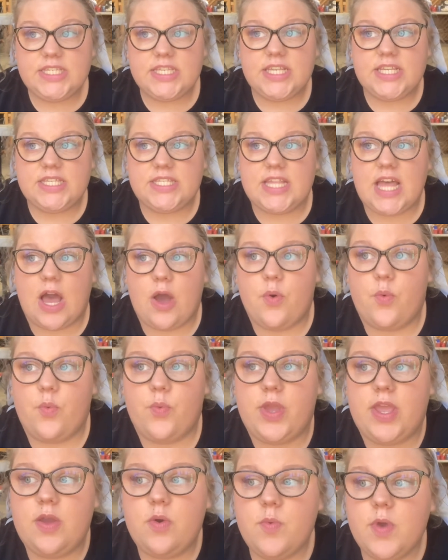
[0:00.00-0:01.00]
is that
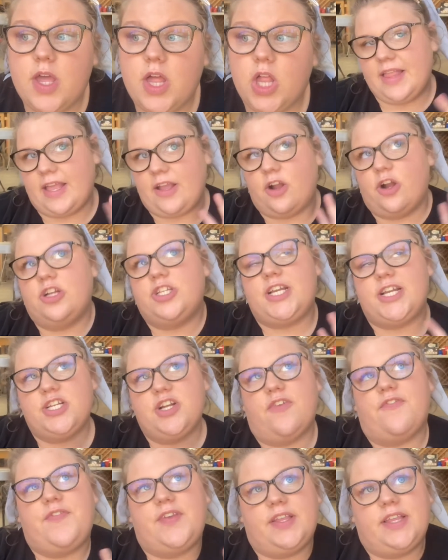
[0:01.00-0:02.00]
we will change
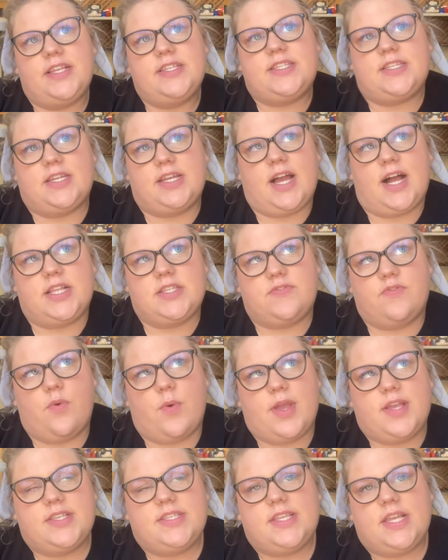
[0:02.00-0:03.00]
our feelings into God's
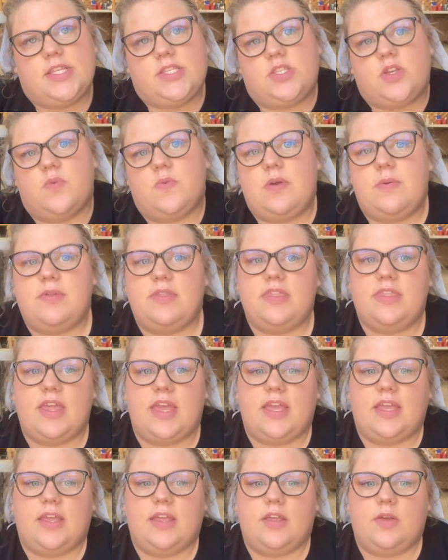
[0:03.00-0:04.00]
voice. And so we
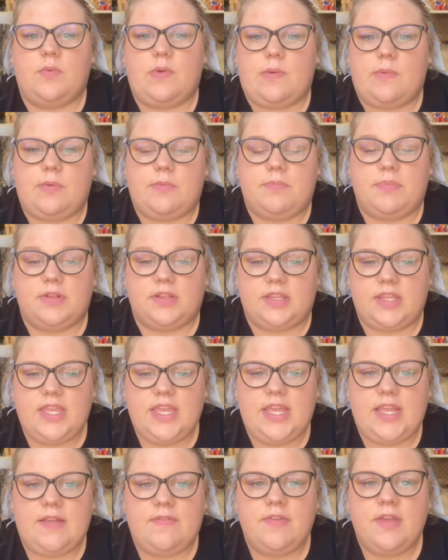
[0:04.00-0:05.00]
would
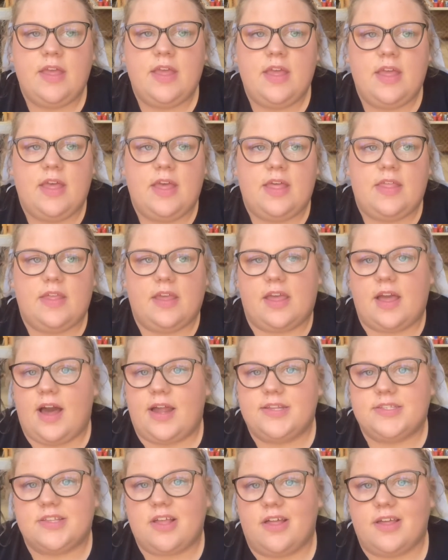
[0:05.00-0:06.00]
believe that
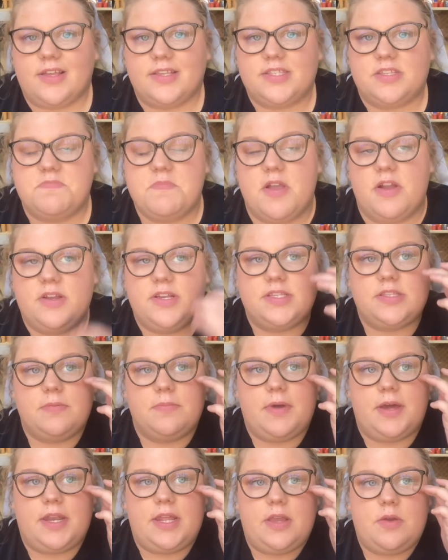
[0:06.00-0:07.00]
God is calling us to marry
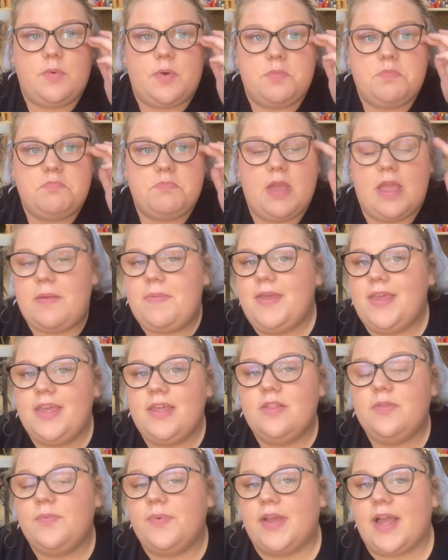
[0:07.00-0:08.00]
somebody when maybe
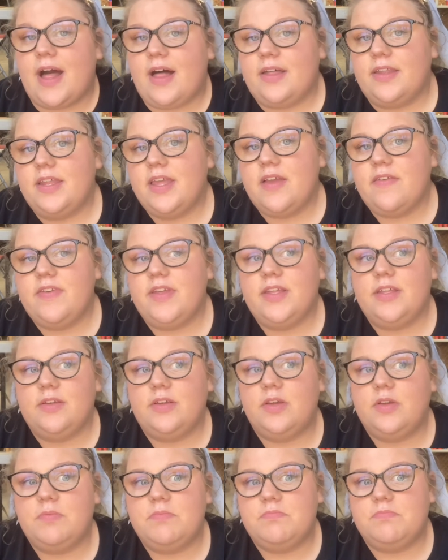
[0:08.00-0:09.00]
in the reality of it,
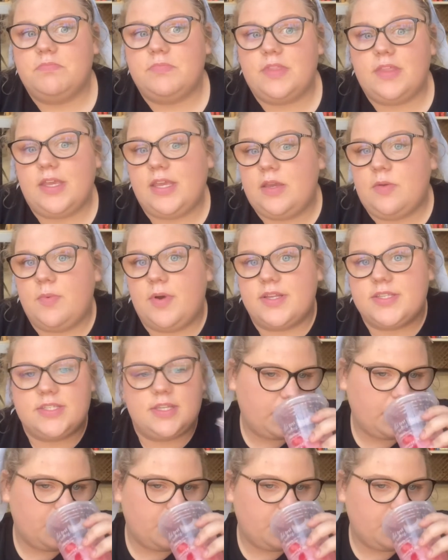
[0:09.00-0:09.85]
he wasn't.